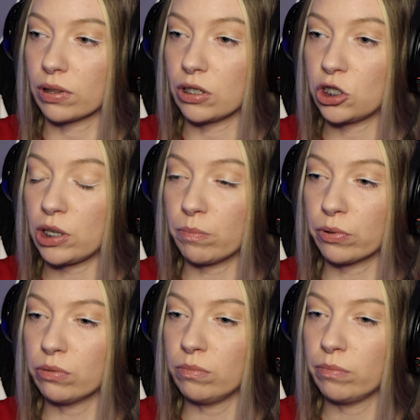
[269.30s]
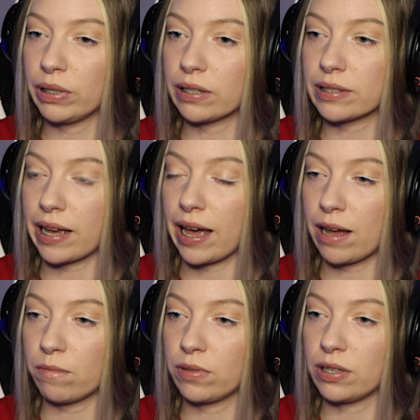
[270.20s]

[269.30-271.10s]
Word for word: with the sheep room because I have